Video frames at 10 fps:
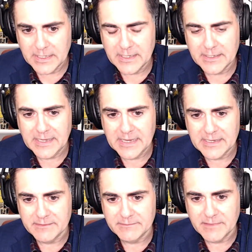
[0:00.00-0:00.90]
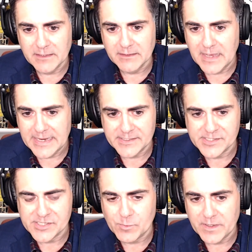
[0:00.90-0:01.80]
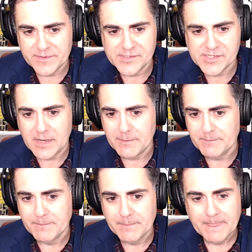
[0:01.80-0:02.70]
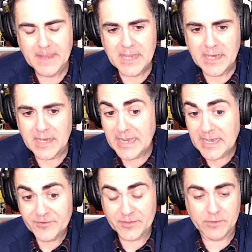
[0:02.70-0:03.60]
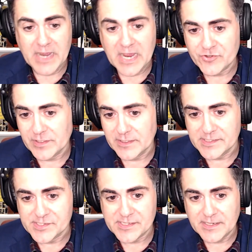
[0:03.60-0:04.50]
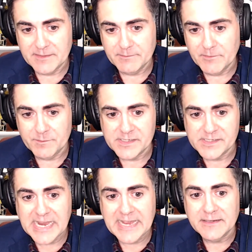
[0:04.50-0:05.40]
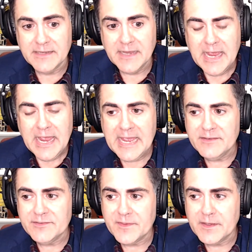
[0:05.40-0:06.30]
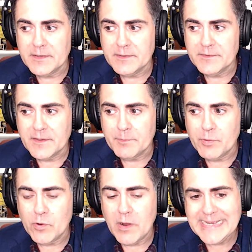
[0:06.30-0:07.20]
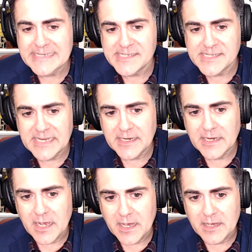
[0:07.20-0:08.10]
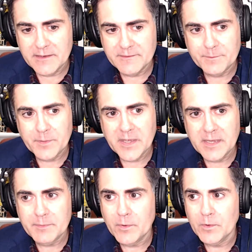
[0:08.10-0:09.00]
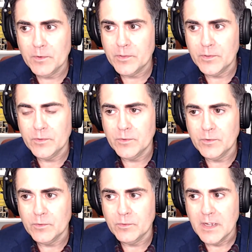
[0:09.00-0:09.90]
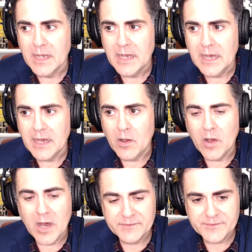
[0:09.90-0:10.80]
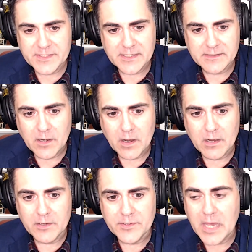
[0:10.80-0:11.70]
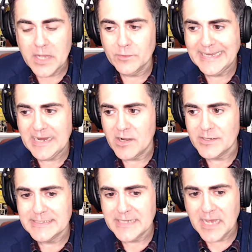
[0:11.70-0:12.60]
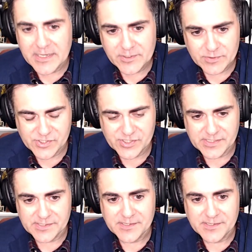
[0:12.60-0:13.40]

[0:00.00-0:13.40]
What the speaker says: in alliance with some ethno-nationalist movements, and the prizing of people who often not only are not Christians,